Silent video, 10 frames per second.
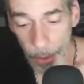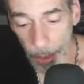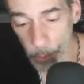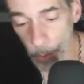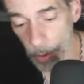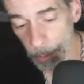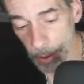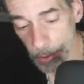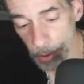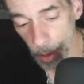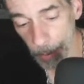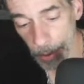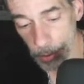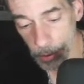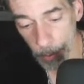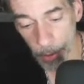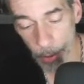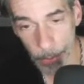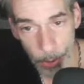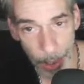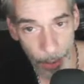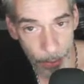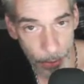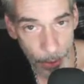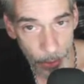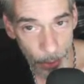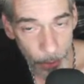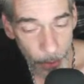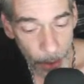is when the beads come in, some of them stay in the center